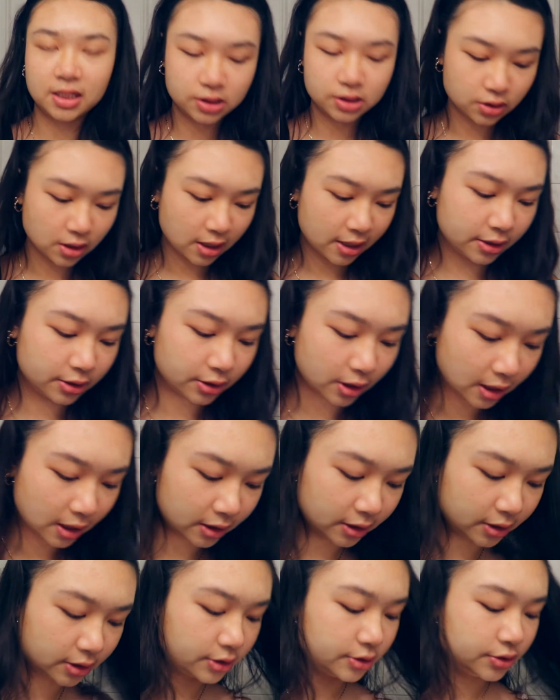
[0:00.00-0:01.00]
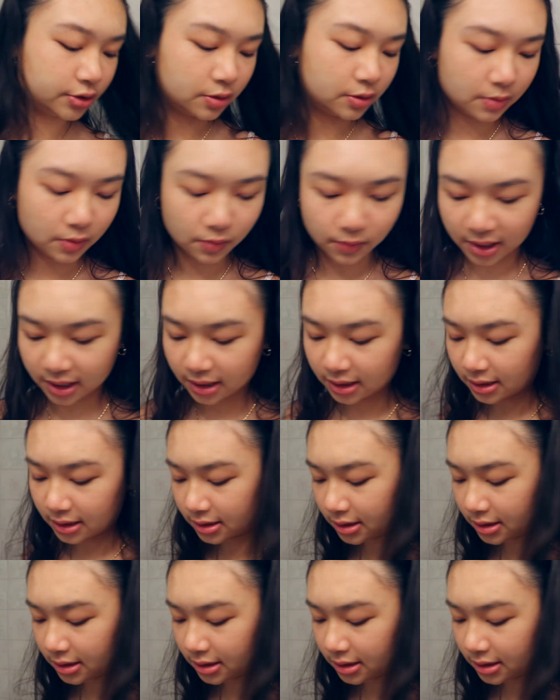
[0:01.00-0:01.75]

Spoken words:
pencil eyeliners to be way